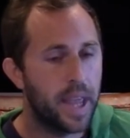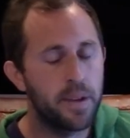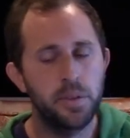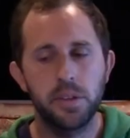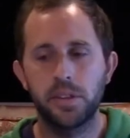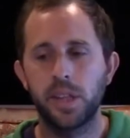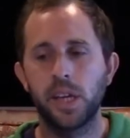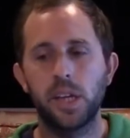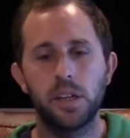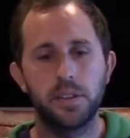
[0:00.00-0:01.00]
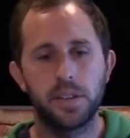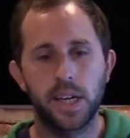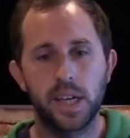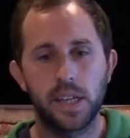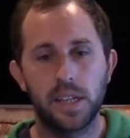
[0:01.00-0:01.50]
everything
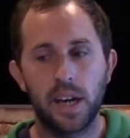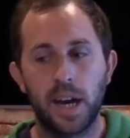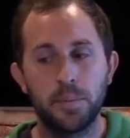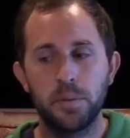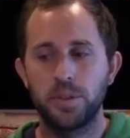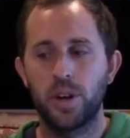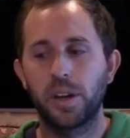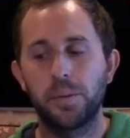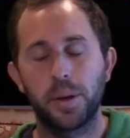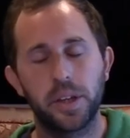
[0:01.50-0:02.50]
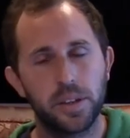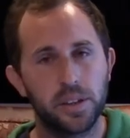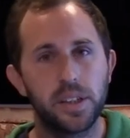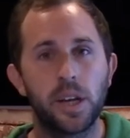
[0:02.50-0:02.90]
that I'm going to be talking about here,